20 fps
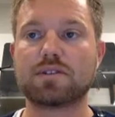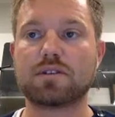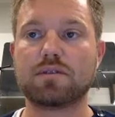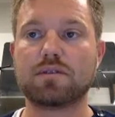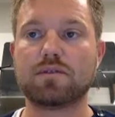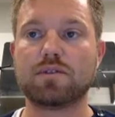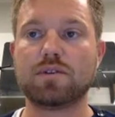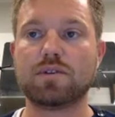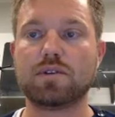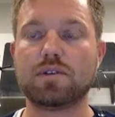
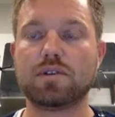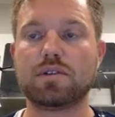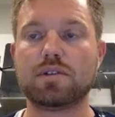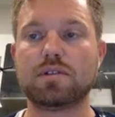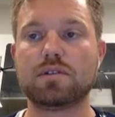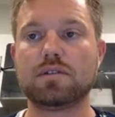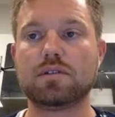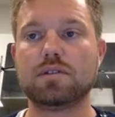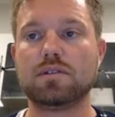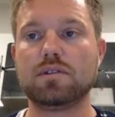convert
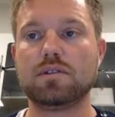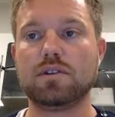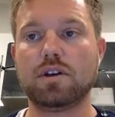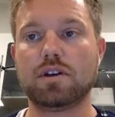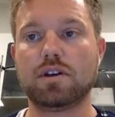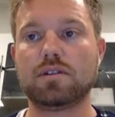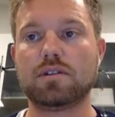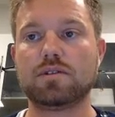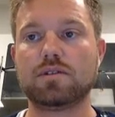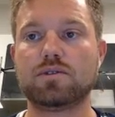
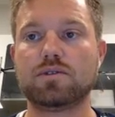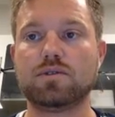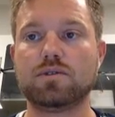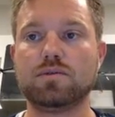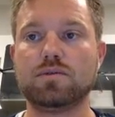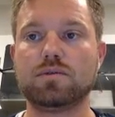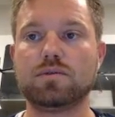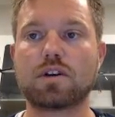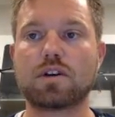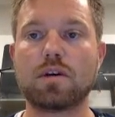dot to
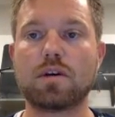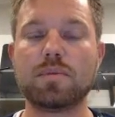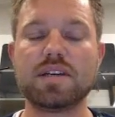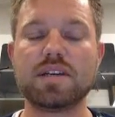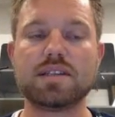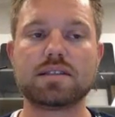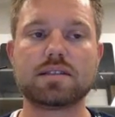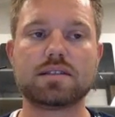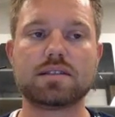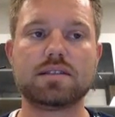
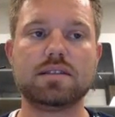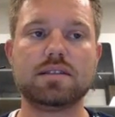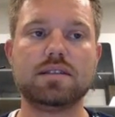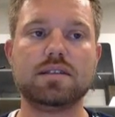commas,